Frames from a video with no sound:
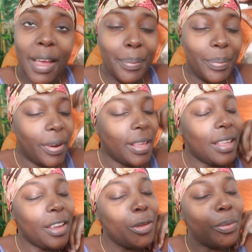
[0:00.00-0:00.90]
I pray
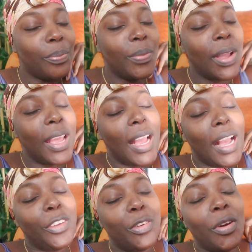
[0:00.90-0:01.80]
that
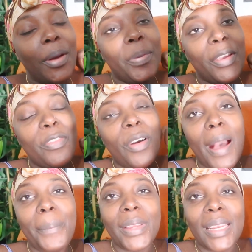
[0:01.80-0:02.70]
I pray for
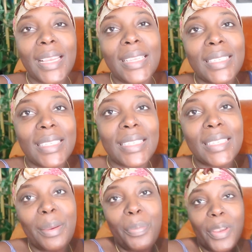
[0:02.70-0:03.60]
happiness.
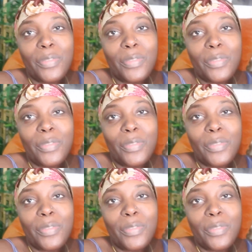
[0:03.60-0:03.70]
I pray